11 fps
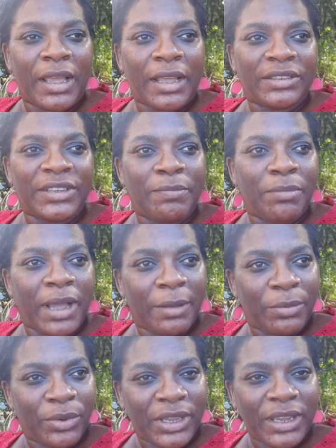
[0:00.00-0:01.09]

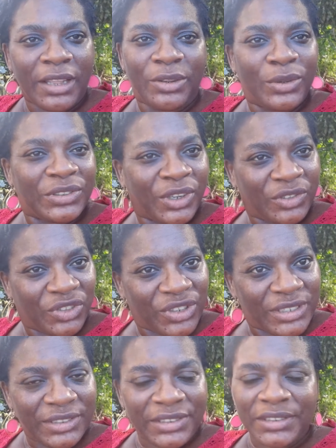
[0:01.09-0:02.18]
Zimbabwe and those
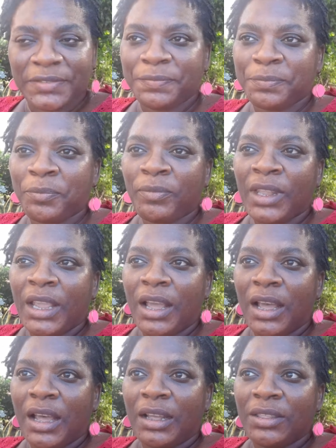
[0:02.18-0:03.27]
countries.
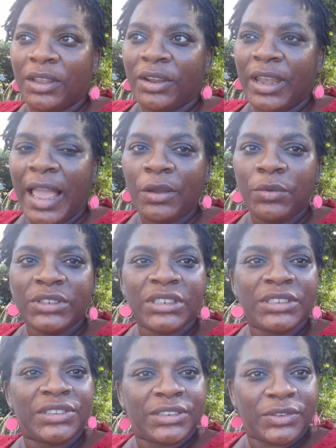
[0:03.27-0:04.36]
Their language
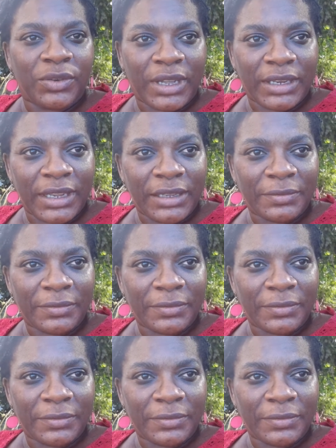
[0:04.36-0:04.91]
is Setswana